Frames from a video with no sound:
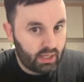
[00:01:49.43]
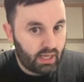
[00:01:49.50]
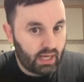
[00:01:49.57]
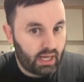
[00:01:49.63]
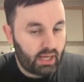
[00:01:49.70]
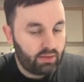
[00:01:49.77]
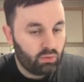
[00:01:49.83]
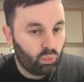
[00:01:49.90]

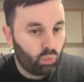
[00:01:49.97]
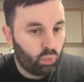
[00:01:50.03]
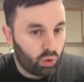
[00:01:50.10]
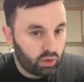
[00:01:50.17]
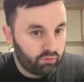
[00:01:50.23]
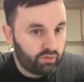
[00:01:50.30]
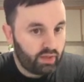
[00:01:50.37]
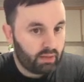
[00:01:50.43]
And 1
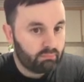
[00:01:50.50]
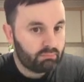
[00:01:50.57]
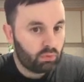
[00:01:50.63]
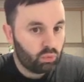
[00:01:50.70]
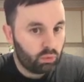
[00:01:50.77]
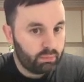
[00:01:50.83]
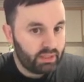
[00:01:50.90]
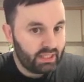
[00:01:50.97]
of them
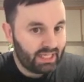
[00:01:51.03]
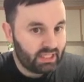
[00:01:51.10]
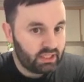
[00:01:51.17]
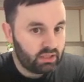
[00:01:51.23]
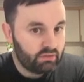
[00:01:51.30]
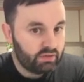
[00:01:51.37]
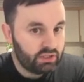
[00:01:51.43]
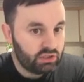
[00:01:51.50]
will be in
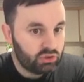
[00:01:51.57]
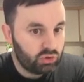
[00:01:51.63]
Division